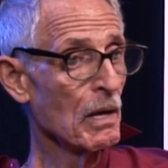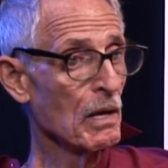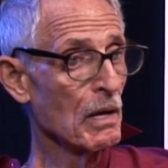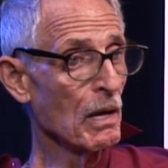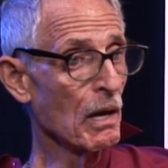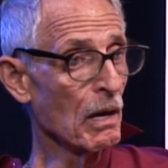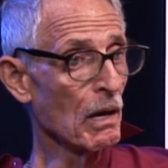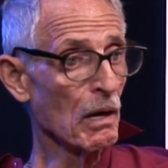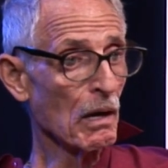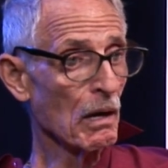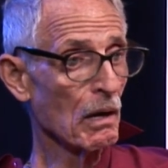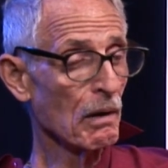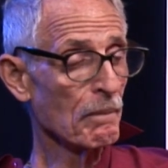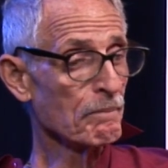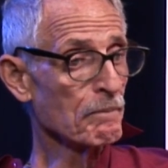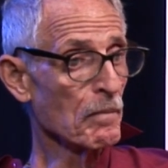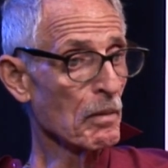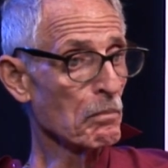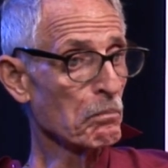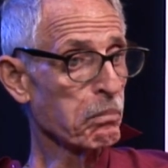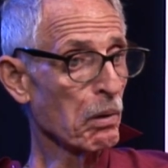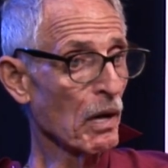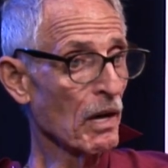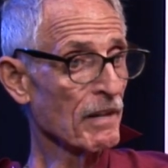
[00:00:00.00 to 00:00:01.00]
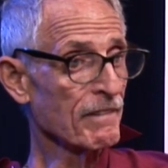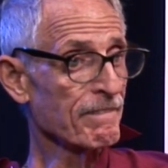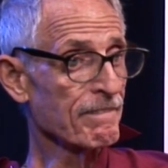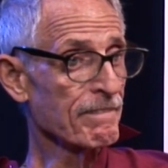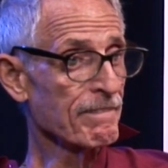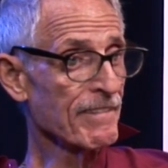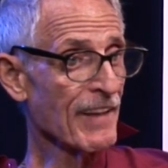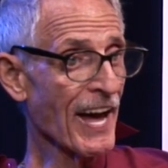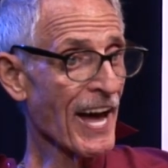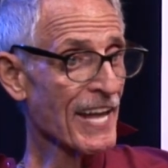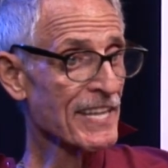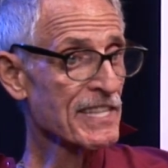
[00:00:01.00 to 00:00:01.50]
But
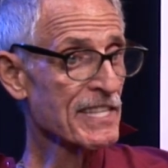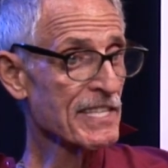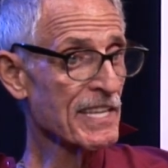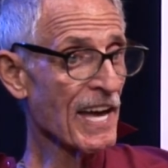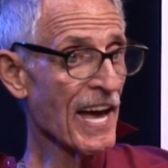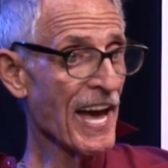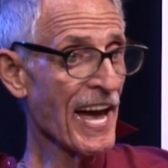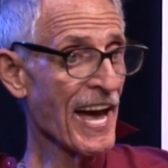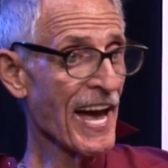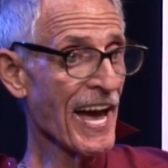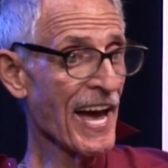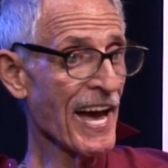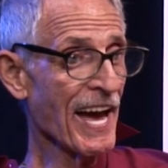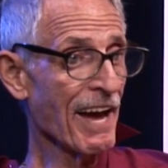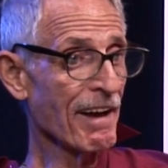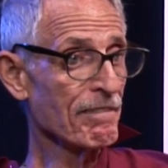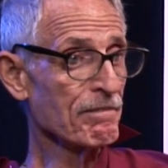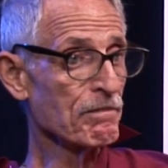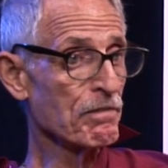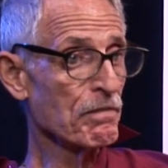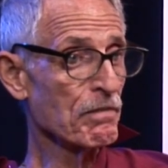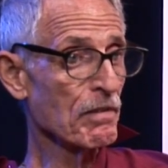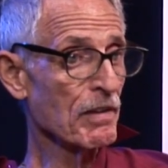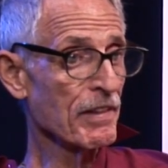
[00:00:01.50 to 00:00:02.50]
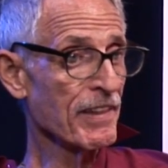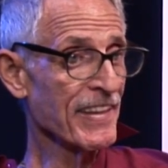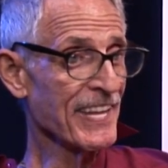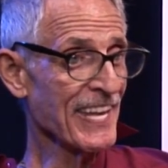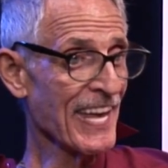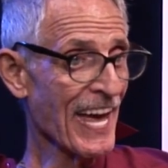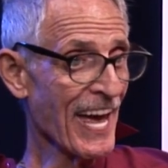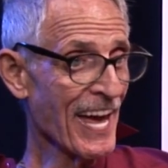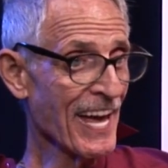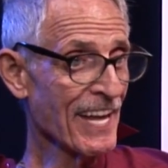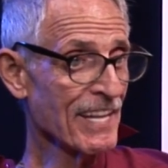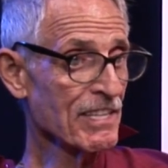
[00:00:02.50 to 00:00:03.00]
not to have the
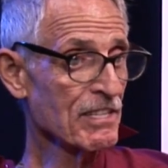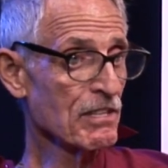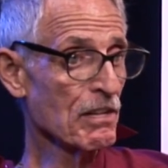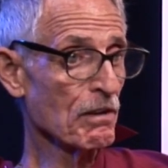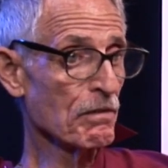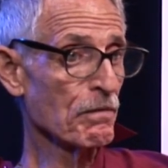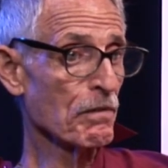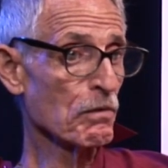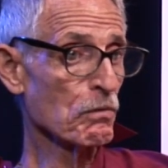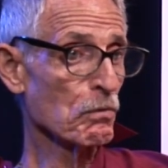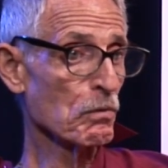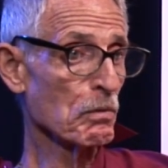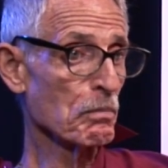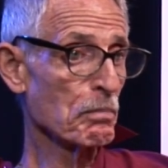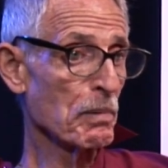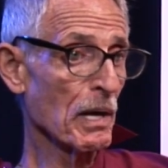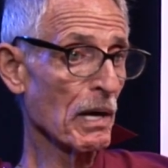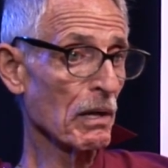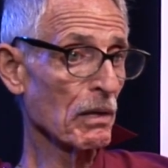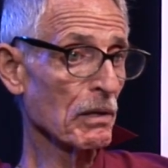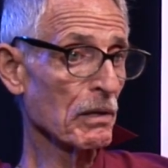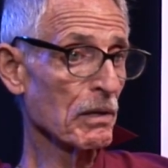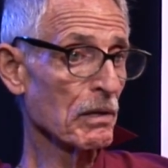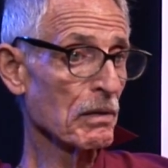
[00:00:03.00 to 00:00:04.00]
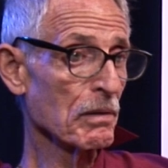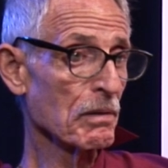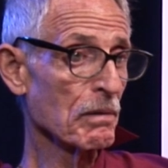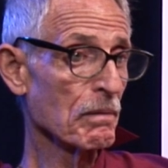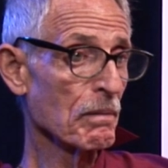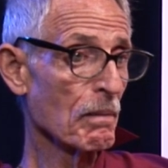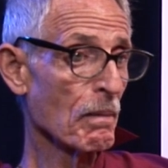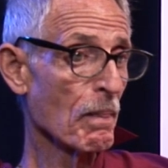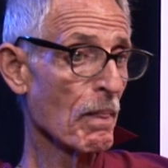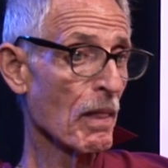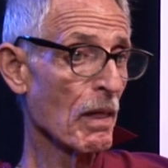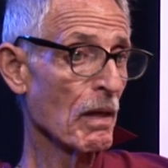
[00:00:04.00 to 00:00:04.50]
end of the rebellion
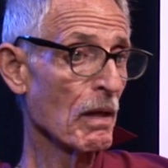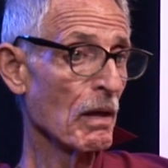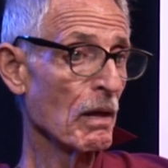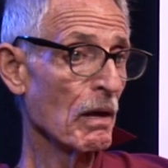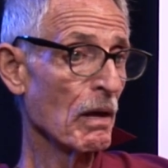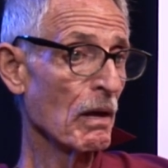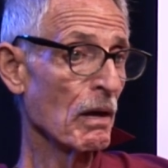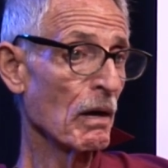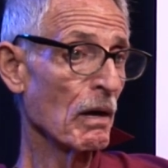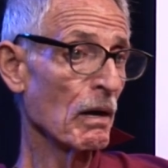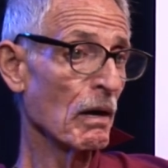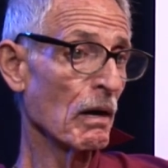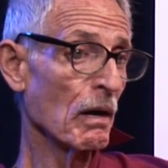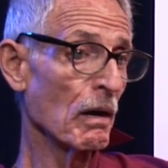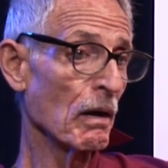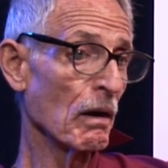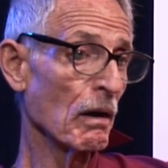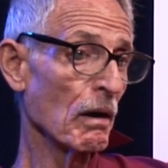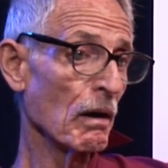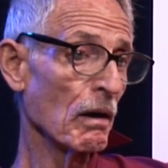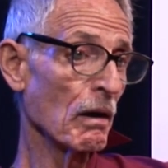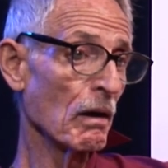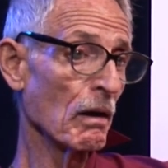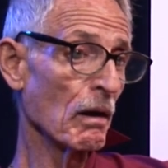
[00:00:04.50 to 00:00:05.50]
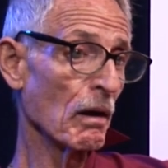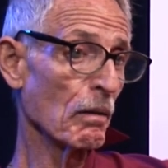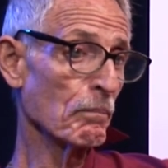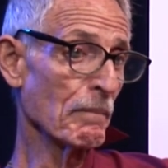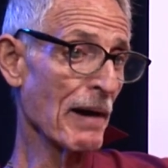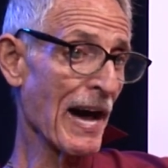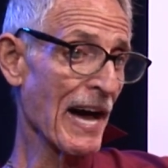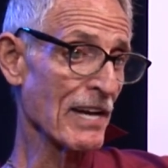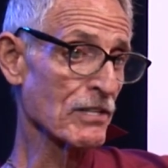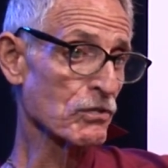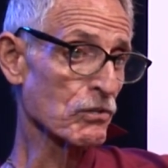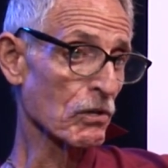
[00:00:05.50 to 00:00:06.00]
a
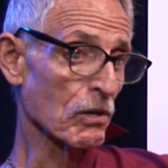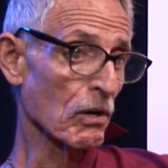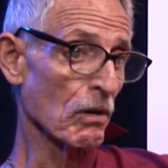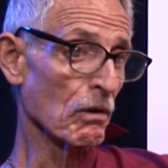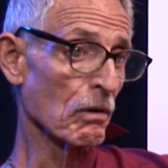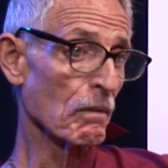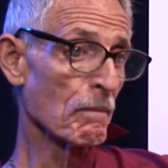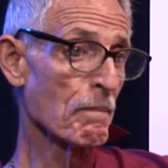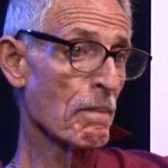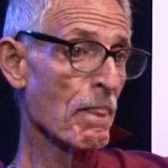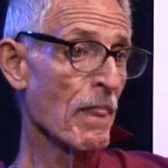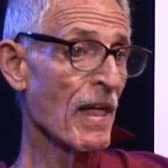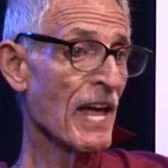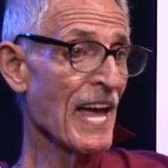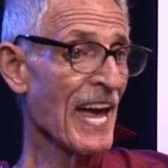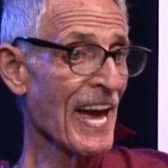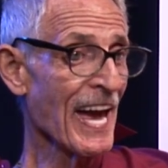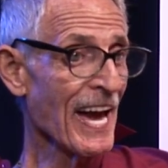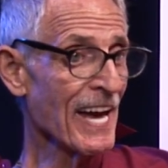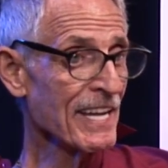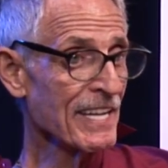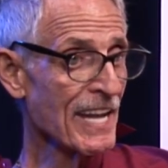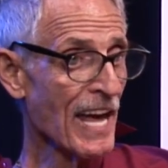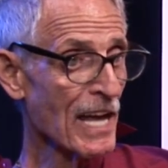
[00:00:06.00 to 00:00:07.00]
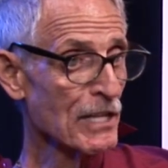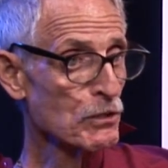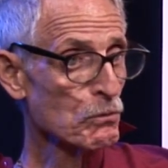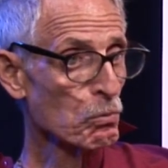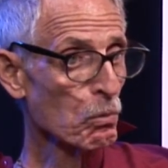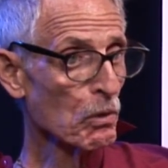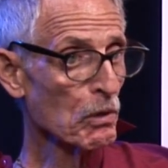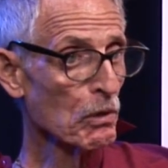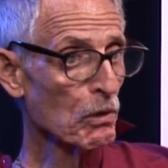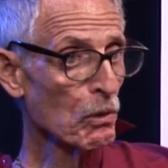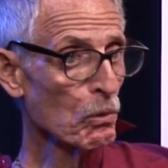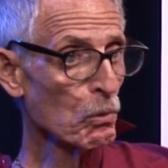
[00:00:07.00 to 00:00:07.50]
massacre. And that's
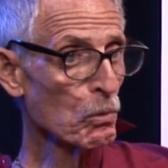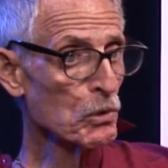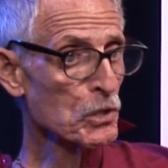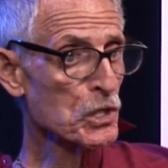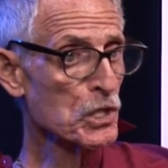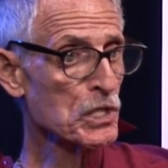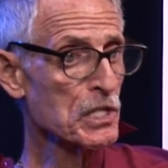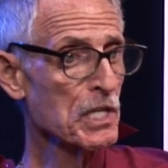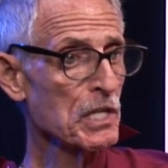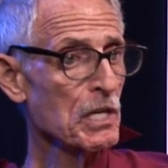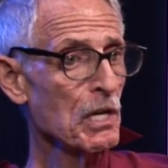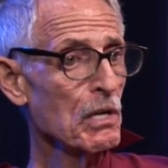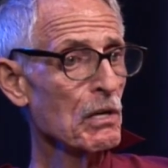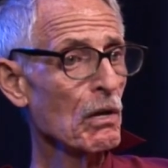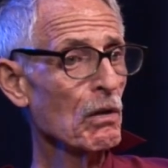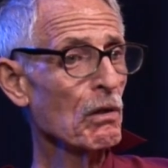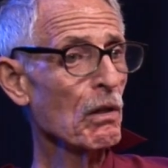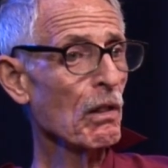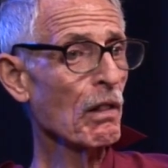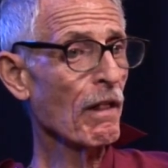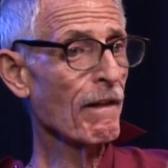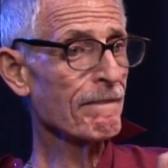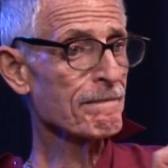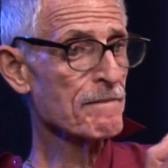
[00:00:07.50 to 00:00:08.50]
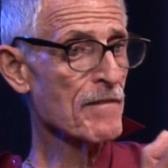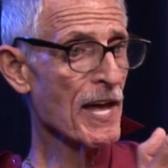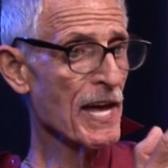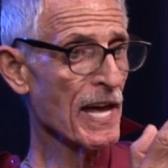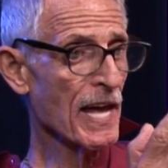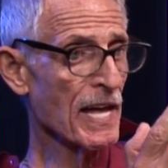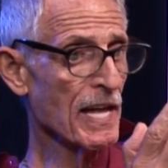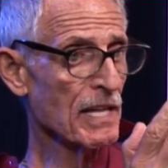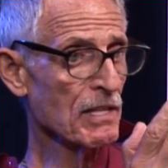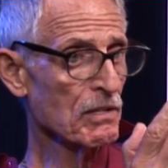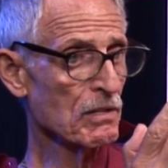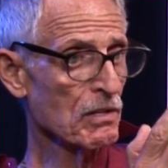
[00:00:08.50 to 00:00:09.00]
what Louis Steele
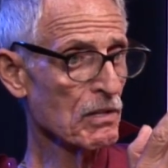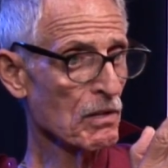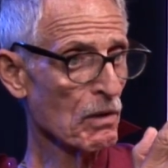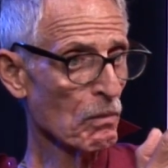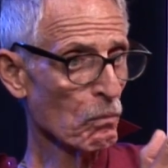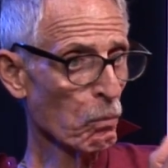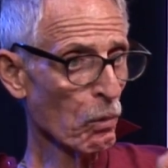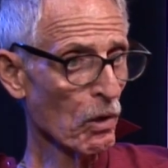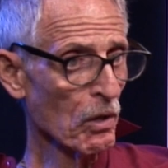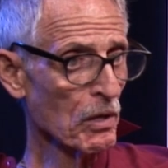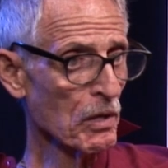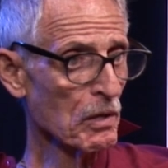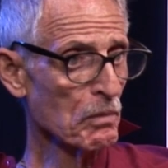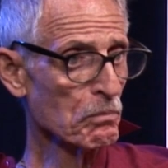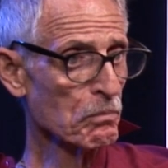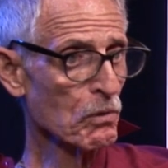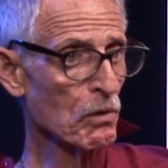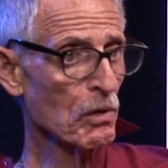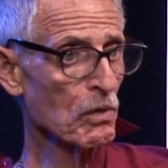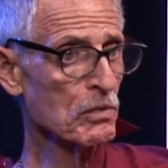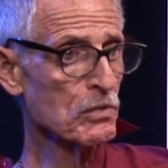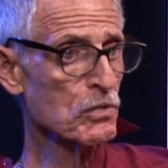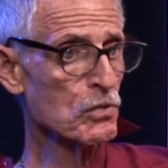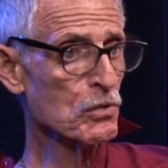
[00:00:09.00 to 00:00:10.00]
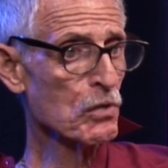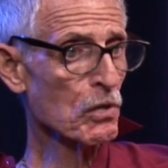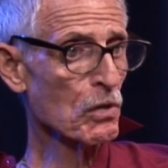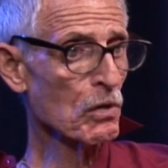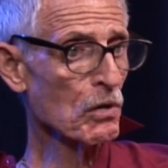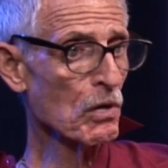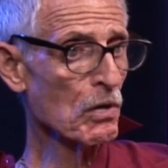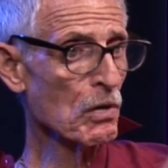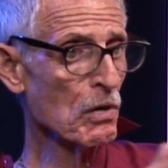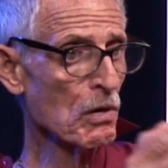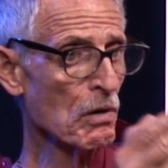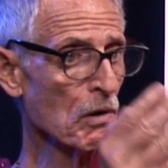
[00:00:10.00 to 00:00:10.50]
and William
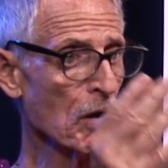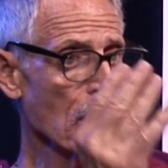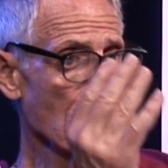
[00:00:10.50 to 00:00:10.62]
Kunstler